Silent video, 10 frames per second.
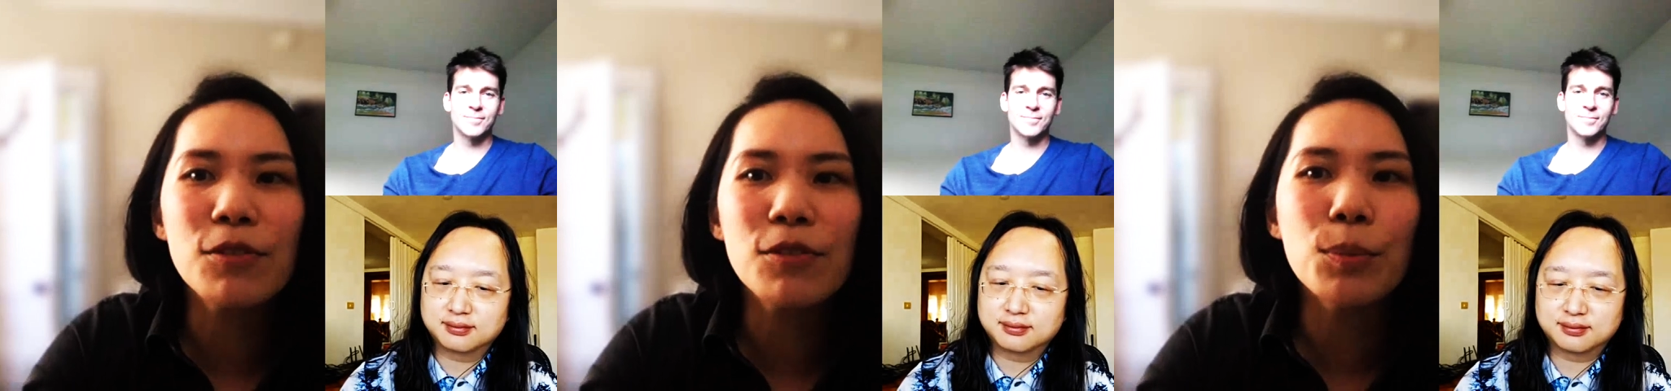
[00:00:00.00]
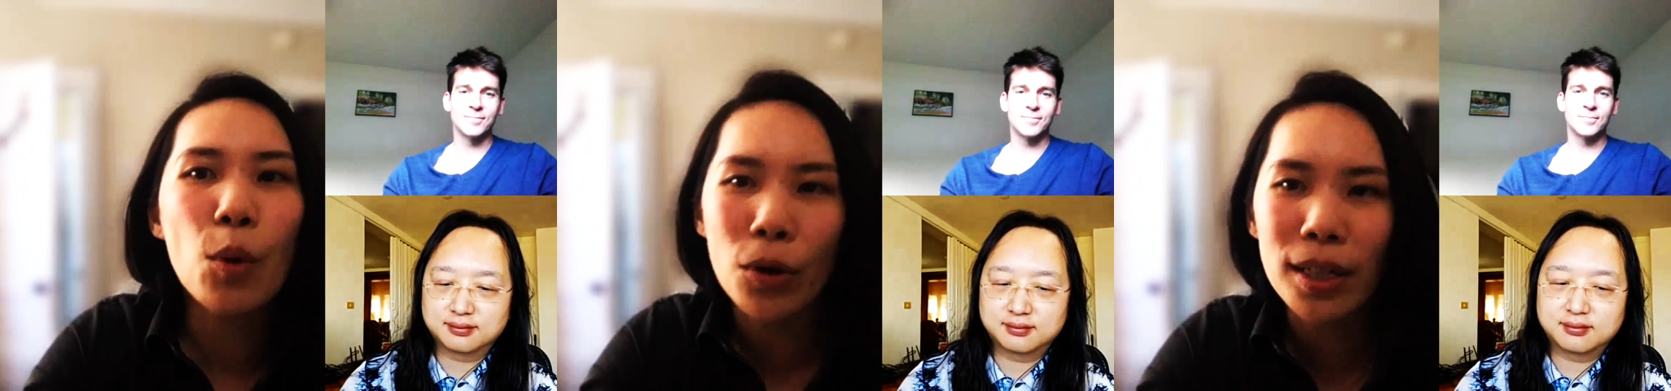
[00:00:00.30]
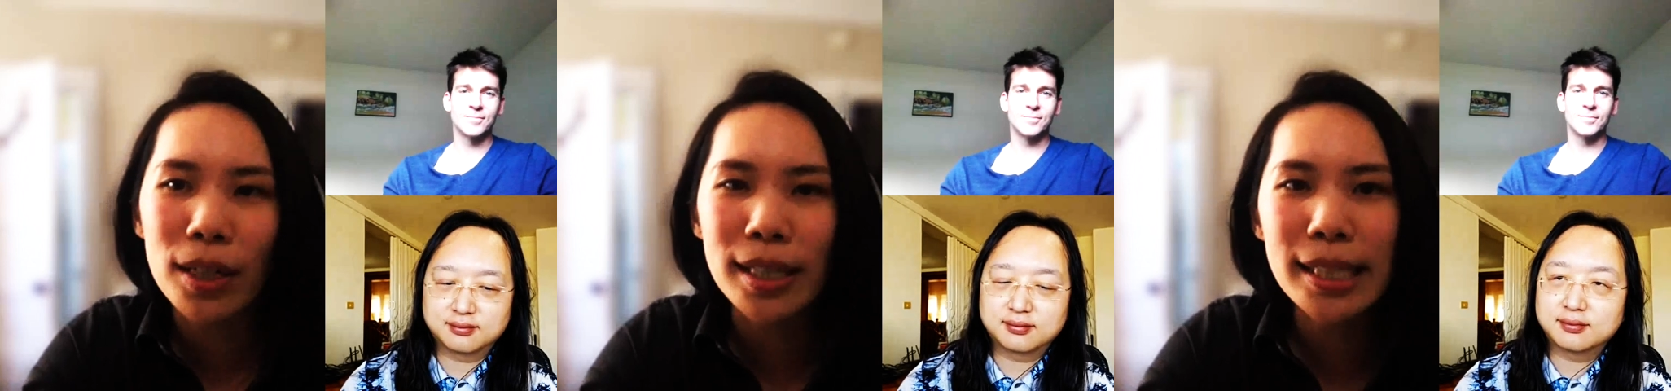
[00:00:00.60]
Speaker 1: for more
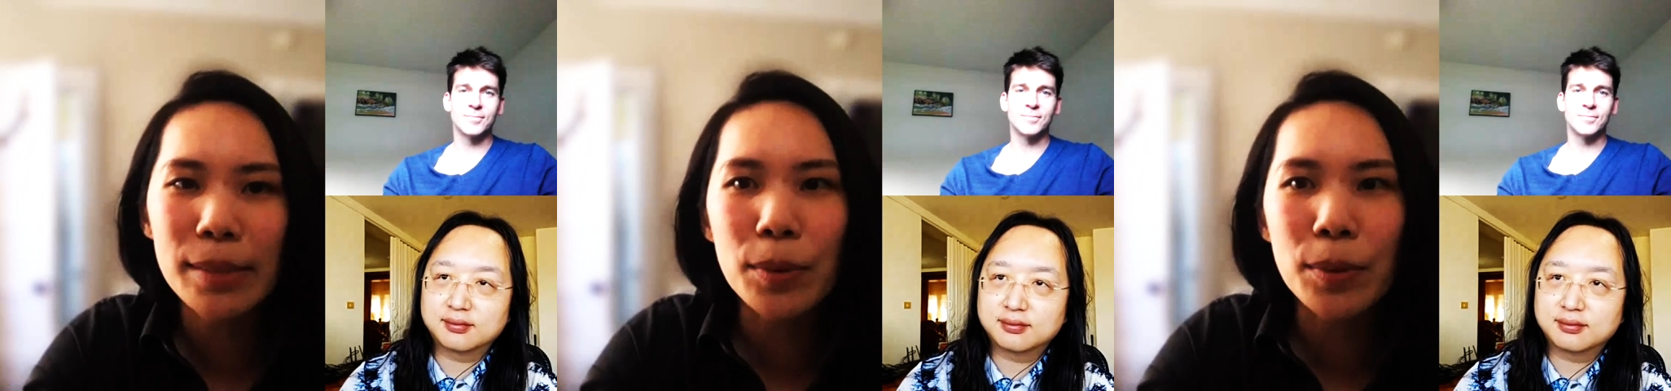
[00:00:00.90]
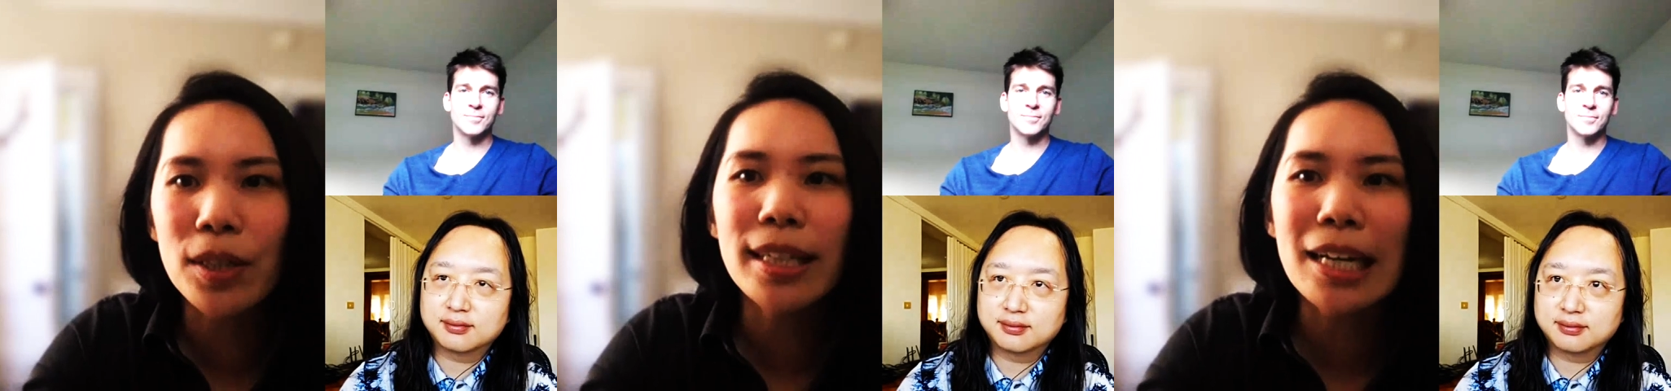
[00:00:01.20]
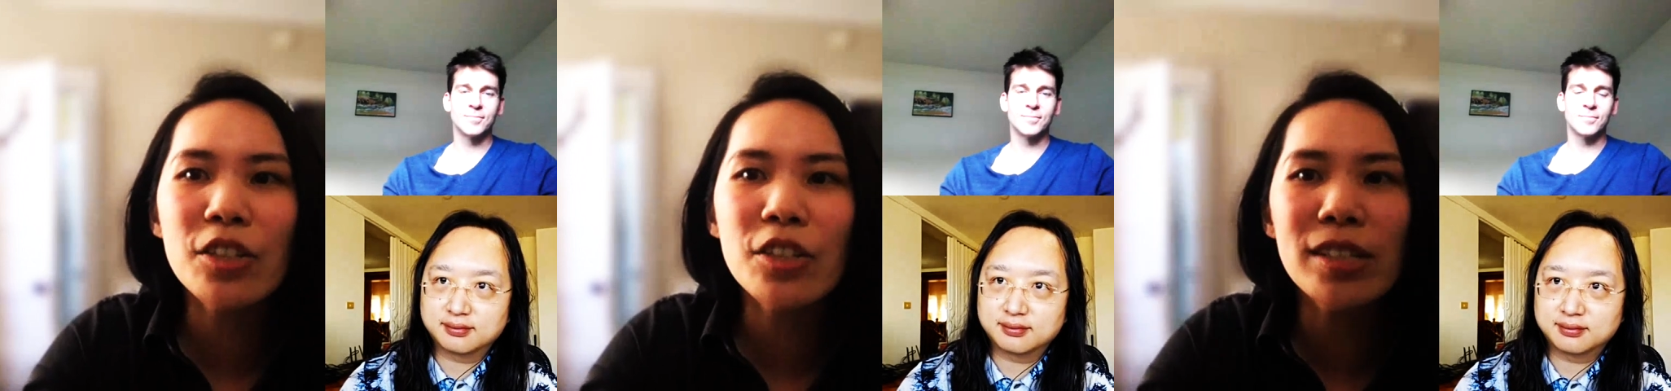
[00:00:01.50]
and deeper
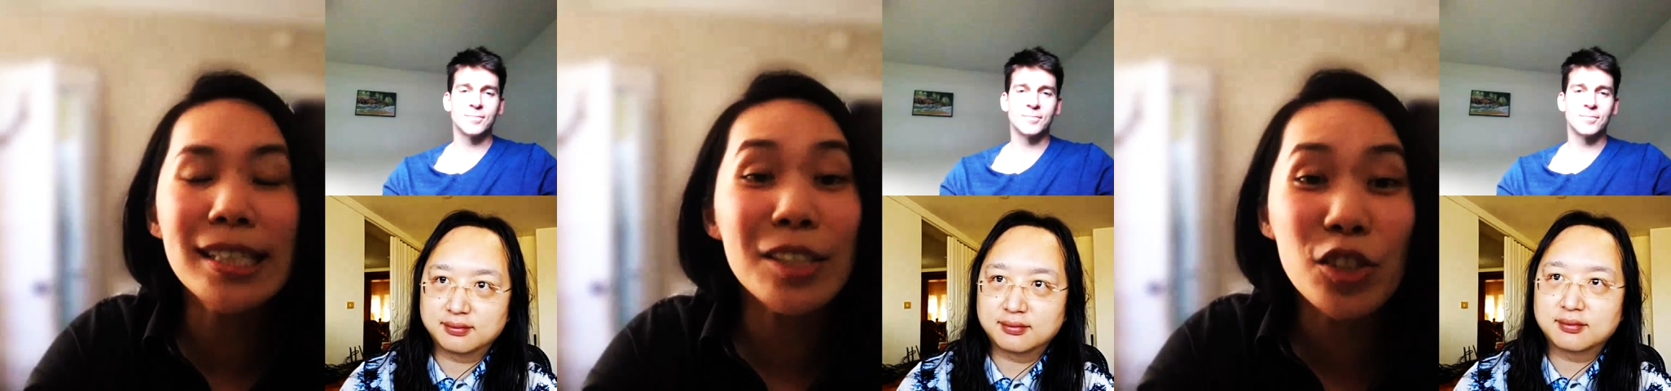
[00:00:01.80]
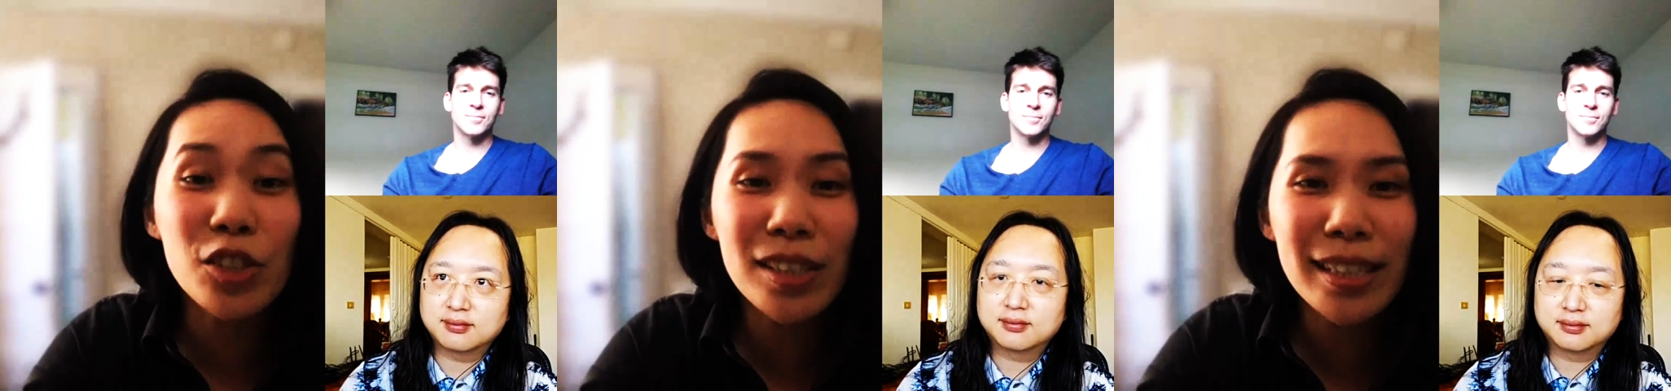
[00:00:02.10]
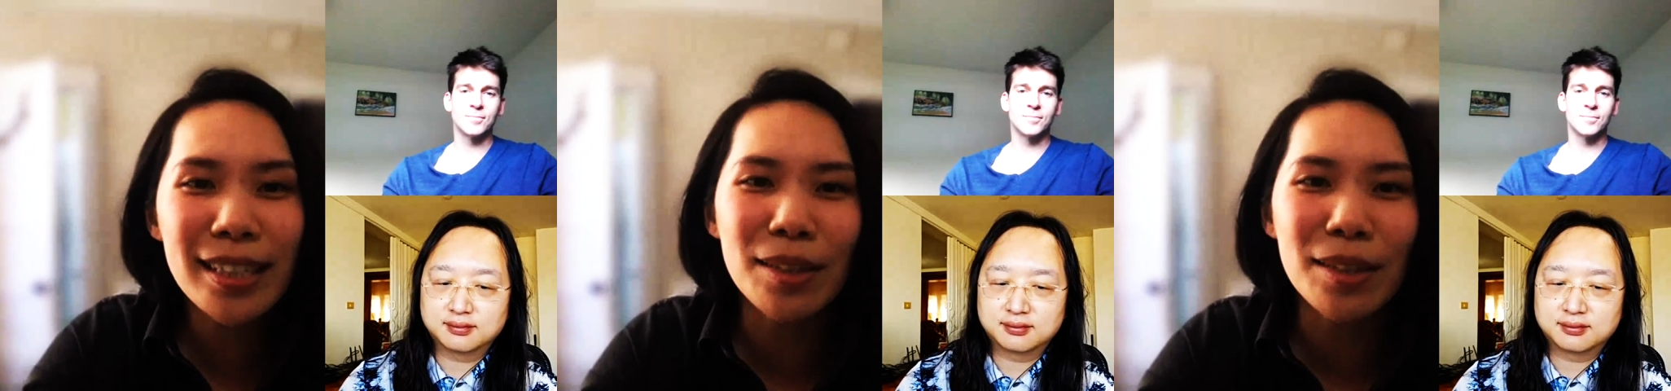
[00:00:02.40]
connections
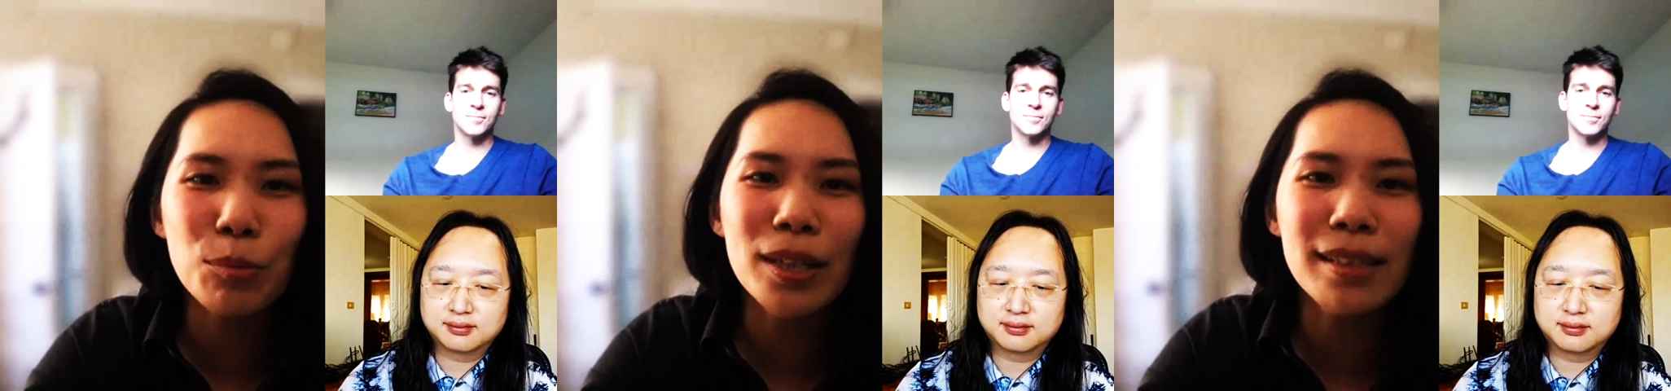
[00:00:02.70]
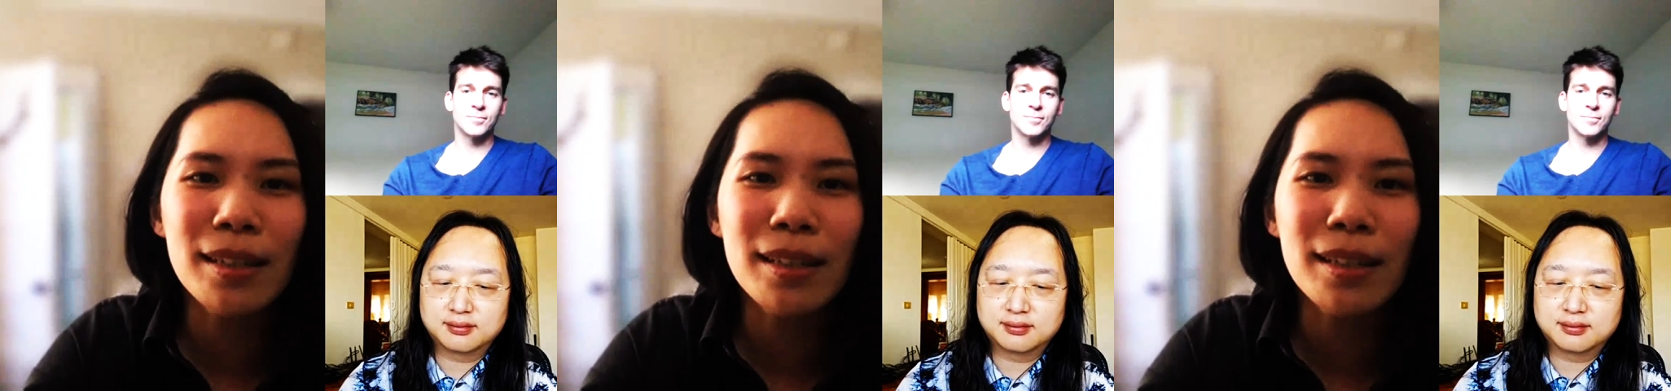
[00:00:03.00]
digitally and what